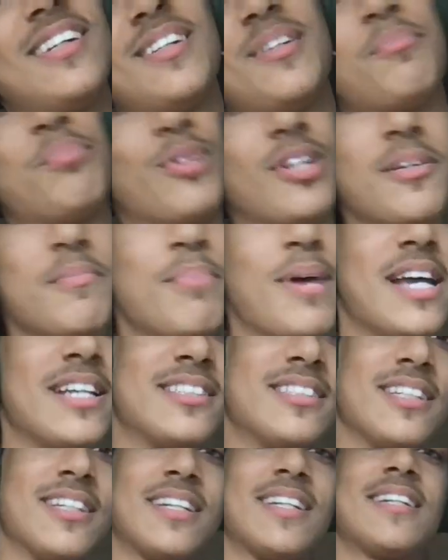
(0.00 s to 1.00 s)
Pretty
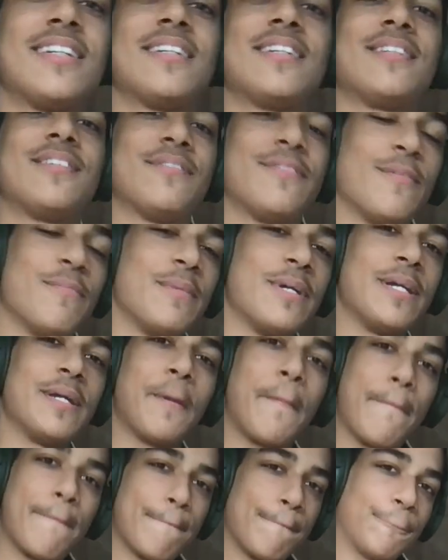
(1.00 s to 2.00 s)
basic for me.
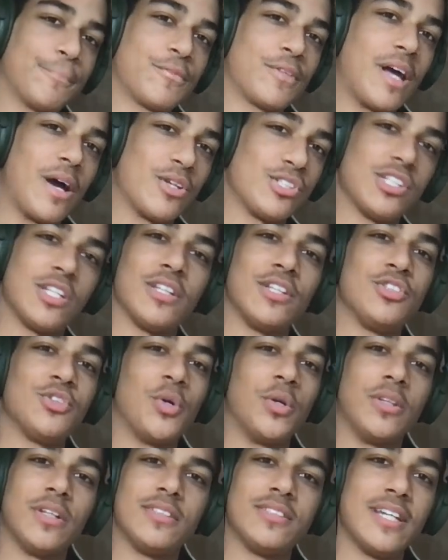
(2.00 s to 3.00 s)
I was on the
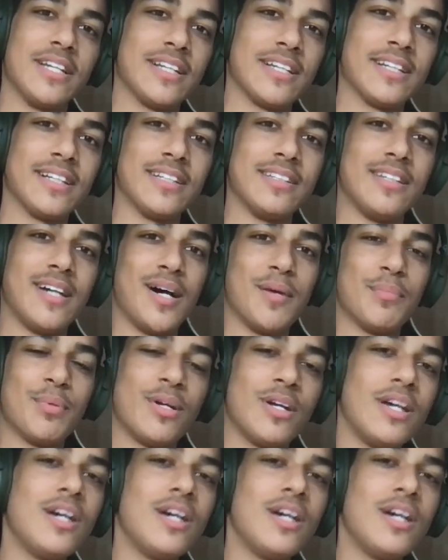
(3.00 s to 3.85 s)
toilet taking a dump.